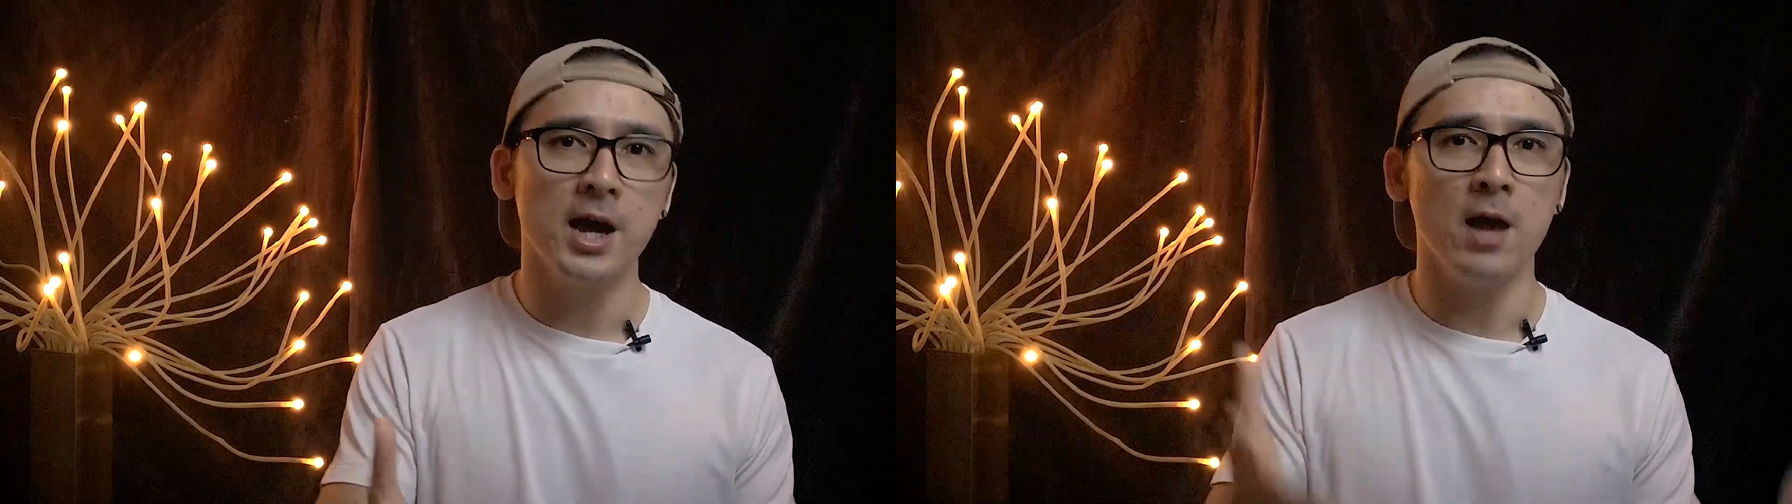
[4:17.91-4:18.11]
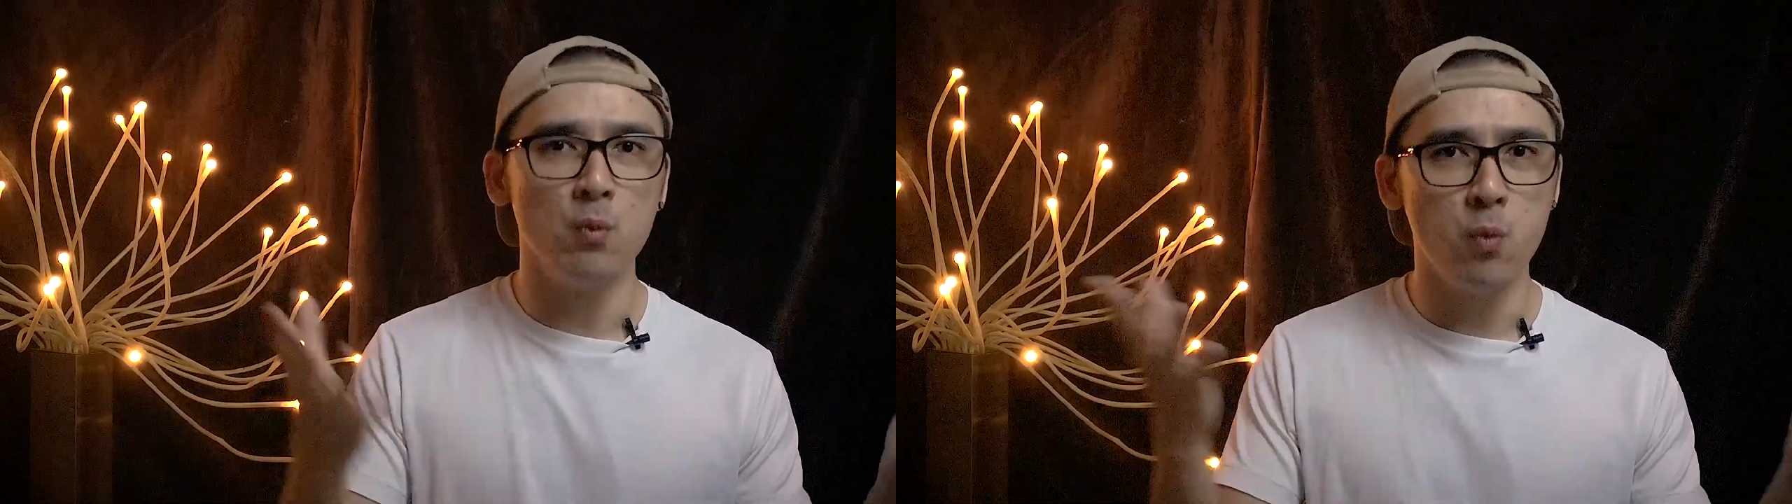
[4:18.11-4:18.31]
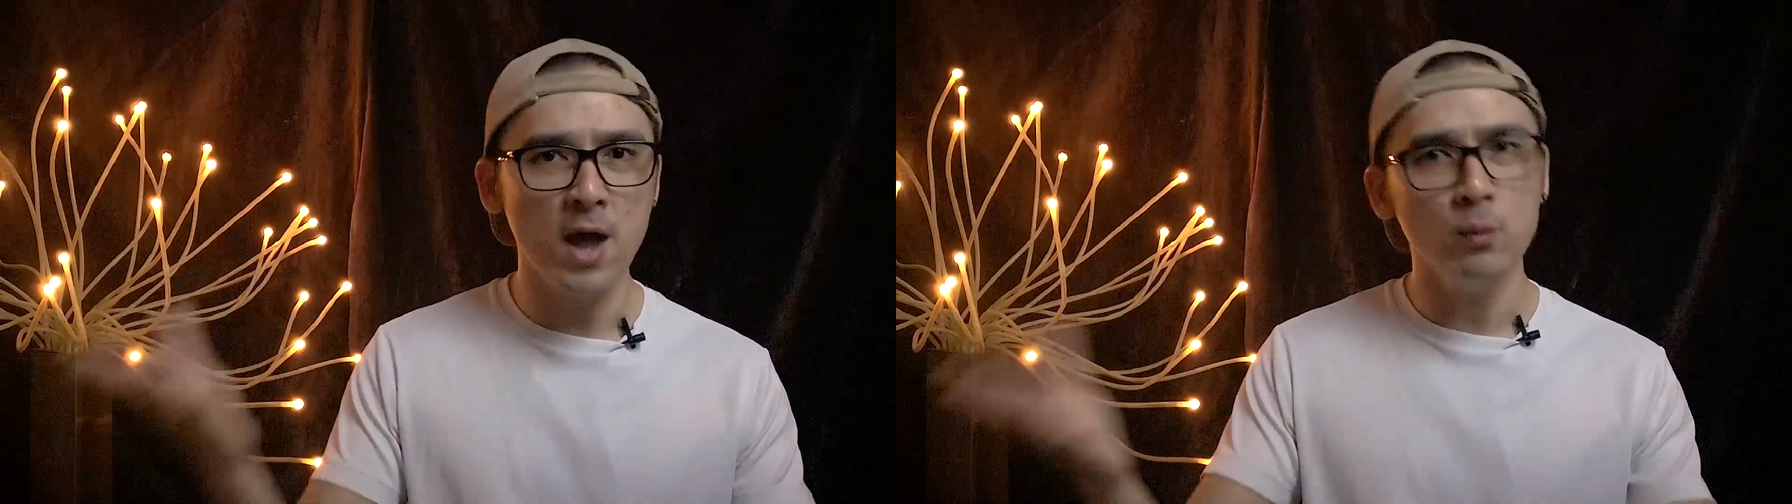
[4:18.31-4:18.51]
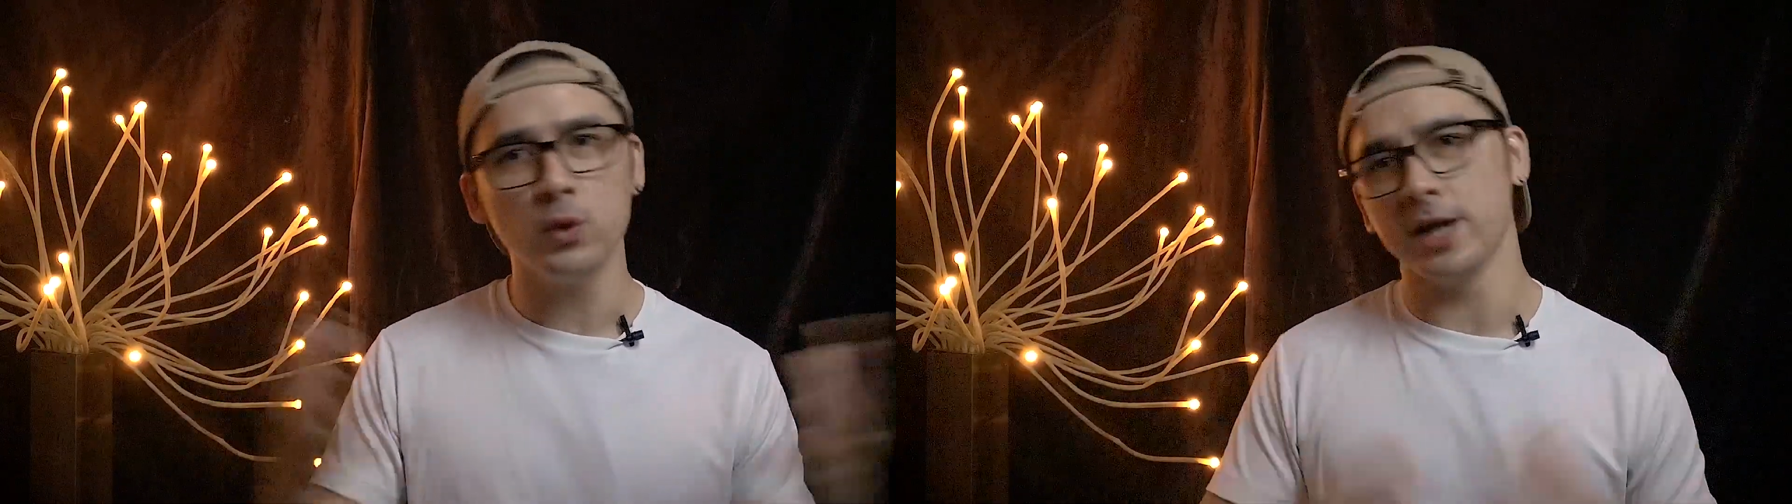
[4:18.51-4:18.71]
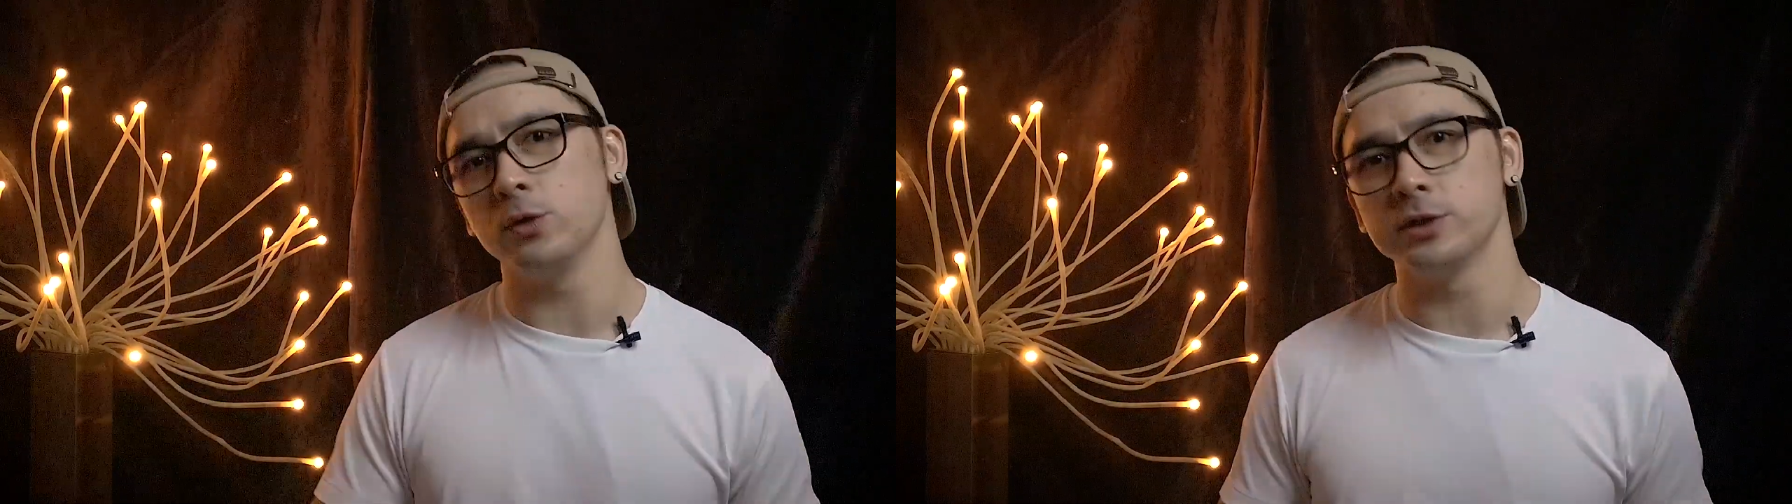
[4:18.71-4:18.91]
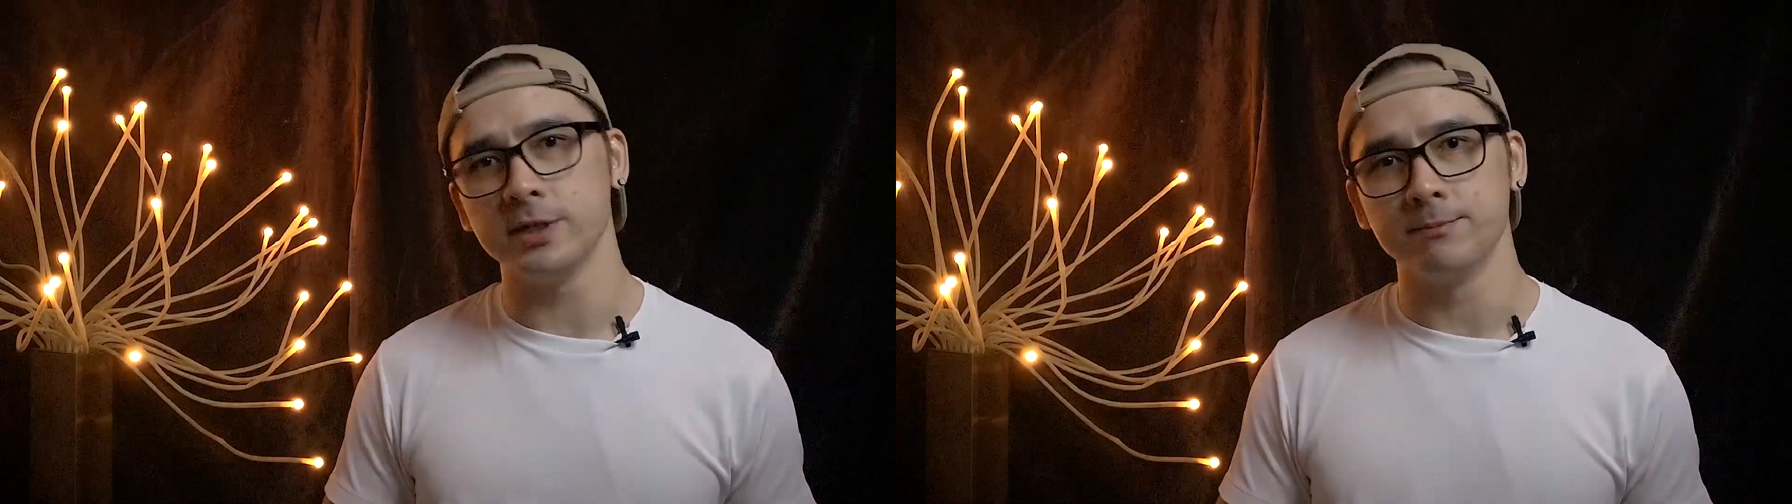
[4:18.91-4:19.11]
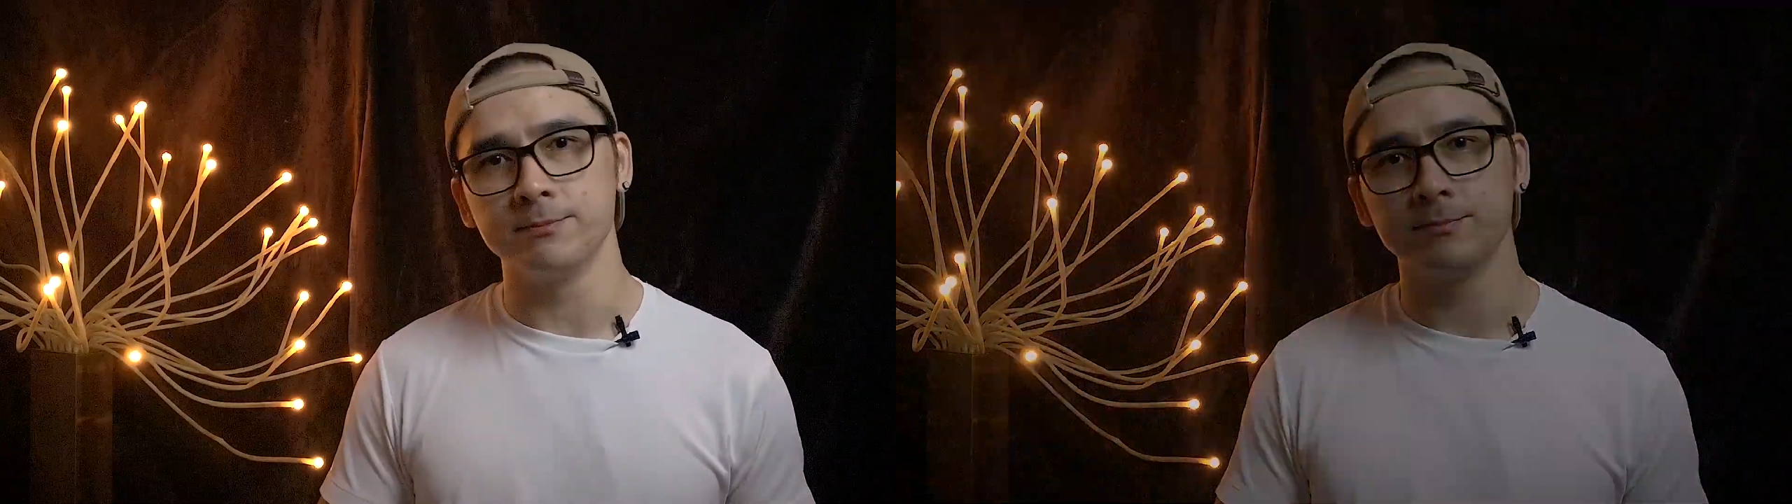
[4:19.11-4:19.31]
and when would I use them?